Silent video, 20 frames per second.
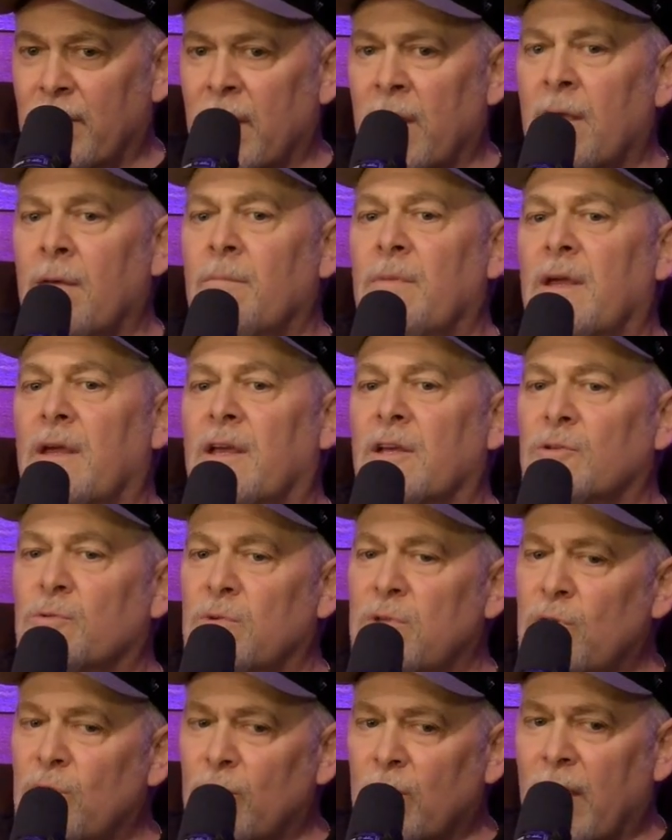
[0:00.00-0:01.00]
Amen. Because when
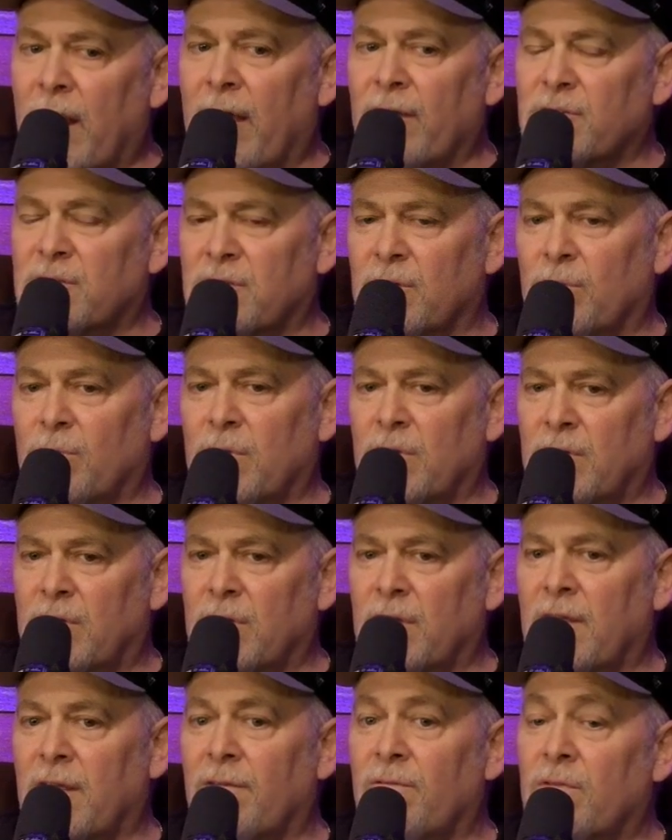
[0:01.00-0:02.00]
you allow someone to
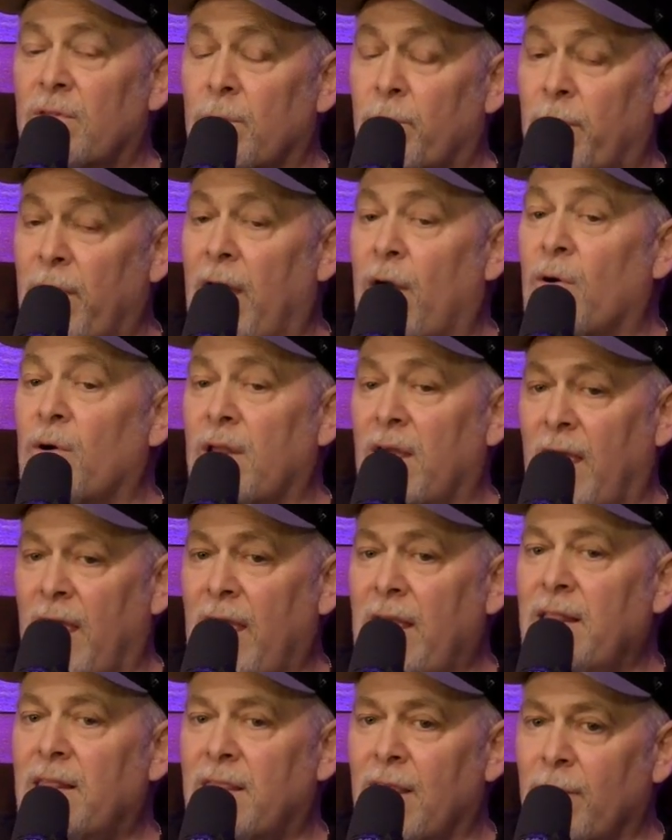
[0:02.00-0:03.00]
give the power to
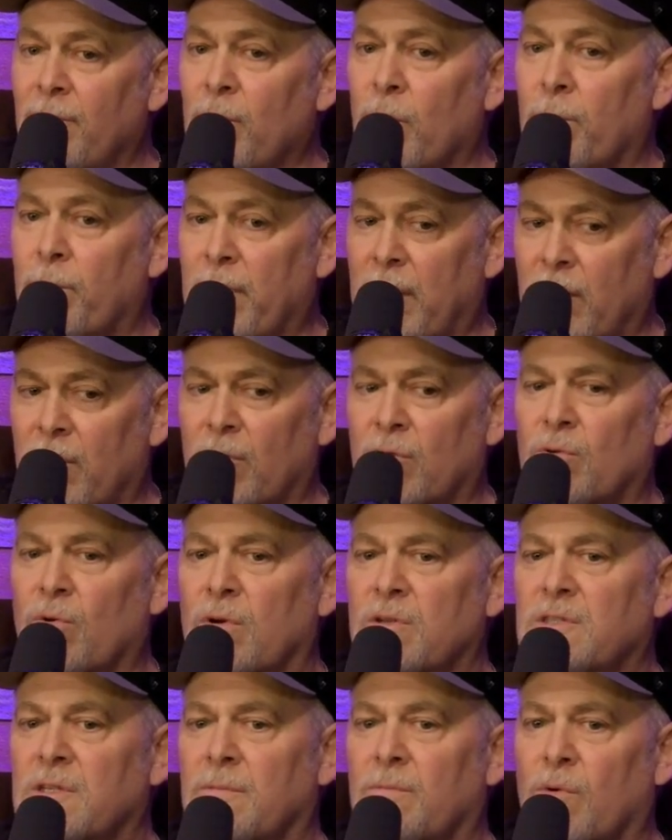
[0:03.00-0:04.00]
hate them or bitter
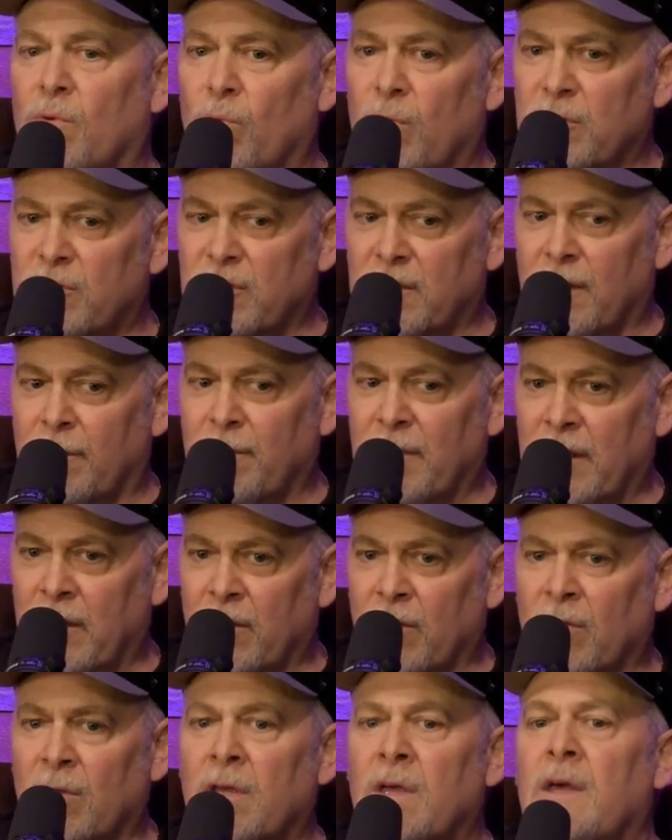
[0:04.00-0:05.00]
towards them or wishing them
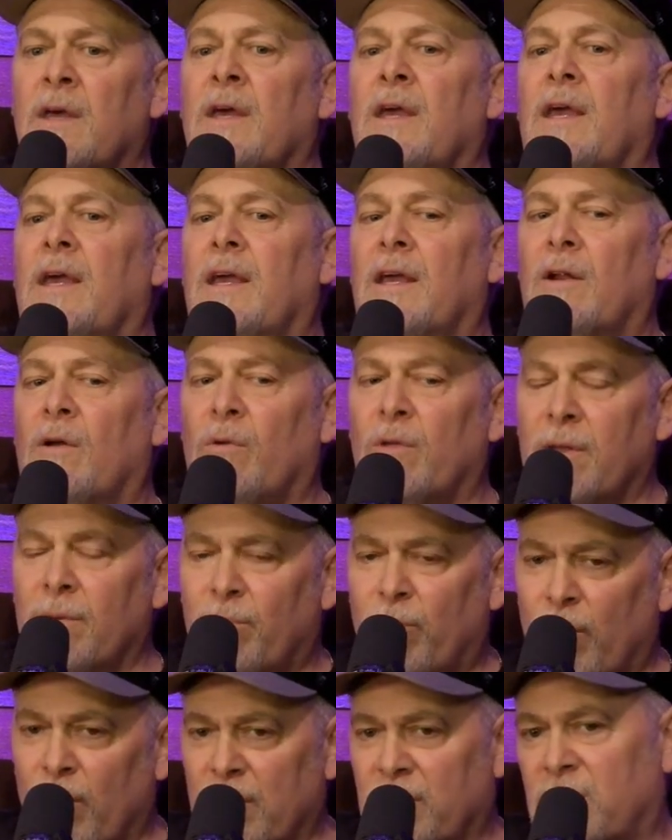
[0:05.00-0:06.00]
ill, it only
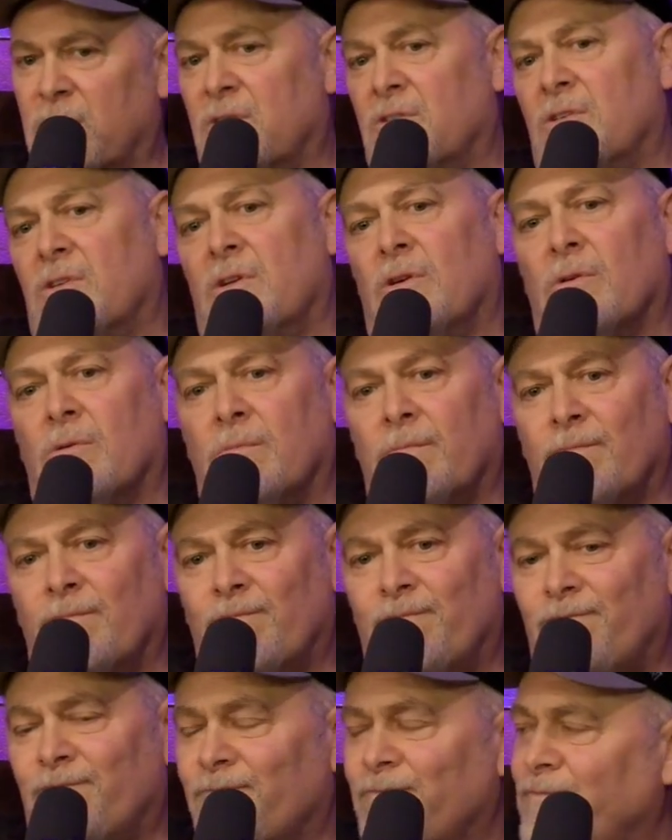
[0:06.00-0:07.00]
poisons you. Yeah. Yep.